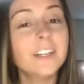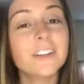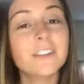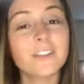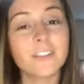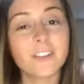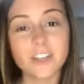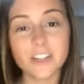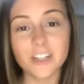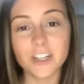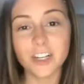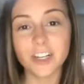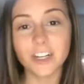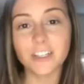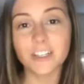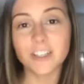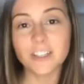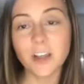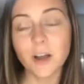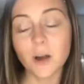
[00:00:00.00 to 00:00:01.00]
for sure.
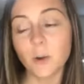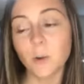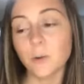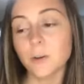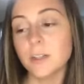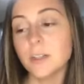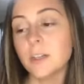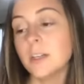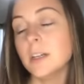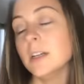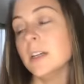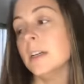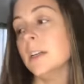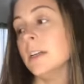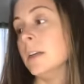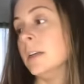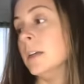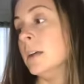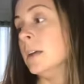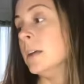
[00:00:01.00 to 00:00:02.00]
So,
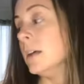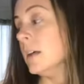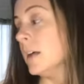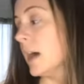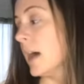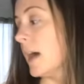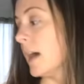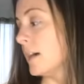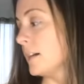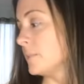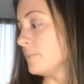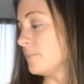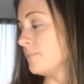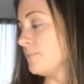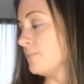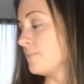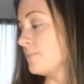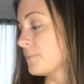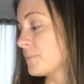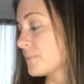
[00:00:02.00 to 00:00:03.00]
um,
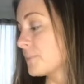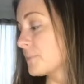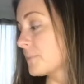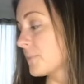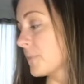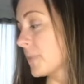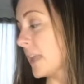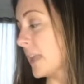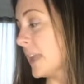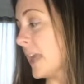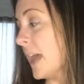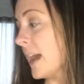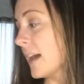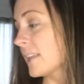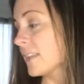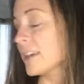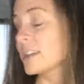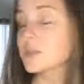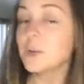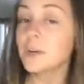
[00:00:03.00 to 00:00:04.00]
yeah,
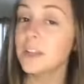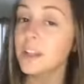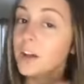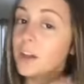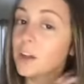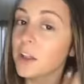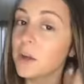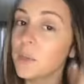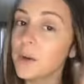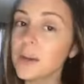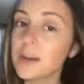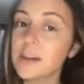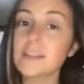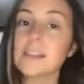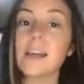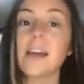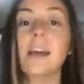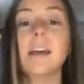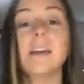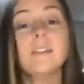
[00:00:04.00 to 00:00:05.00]
that's really all I wanted to
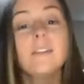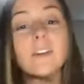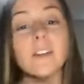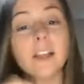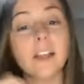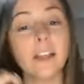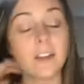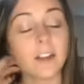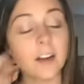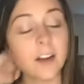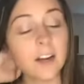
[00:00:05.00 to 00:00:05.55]
say. I feel like there